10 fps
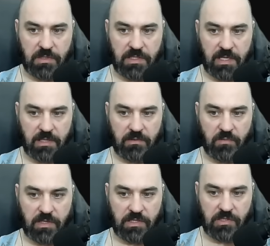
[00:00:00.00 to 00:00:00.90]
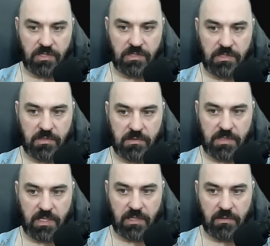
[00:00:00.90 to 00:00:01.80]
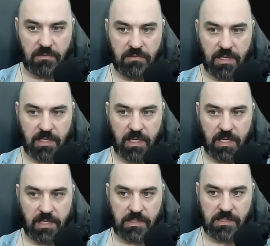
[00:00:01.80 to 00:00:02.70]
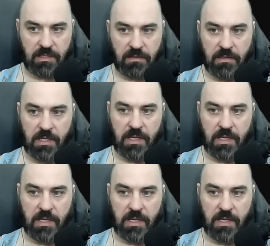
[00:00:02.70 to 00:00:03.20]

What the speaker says: yet, we can just use any old Rakiatas here.